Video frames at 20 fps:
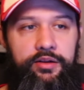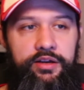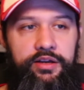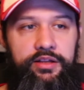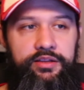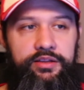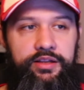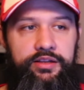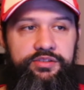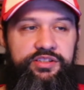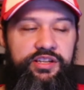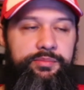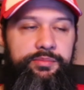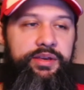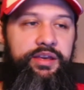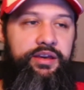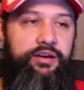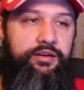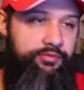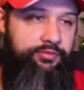there's going to
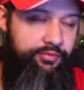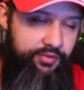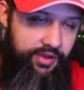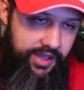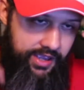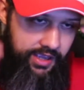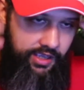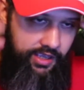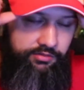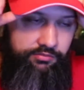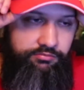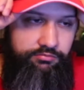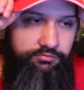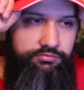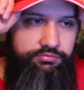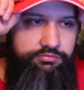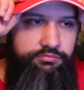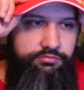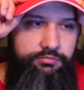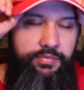be a fan
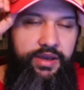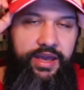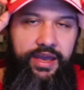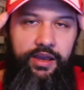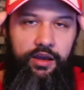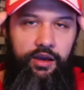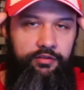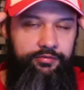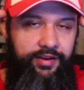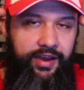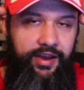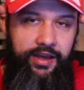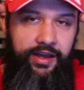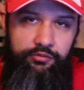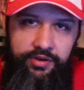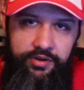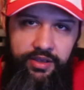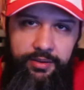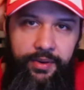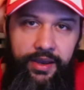remake,
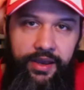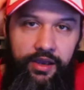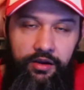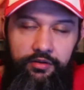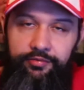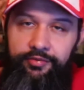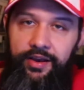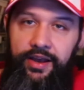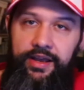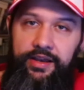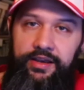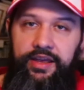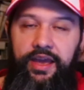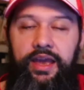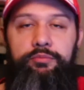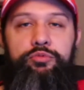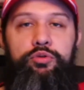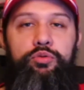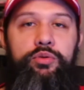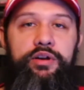a fan
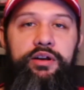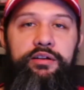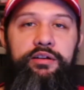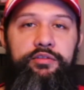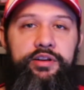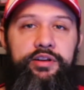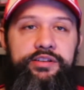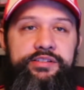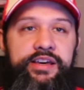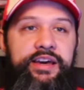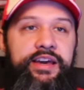game, or whatever it is,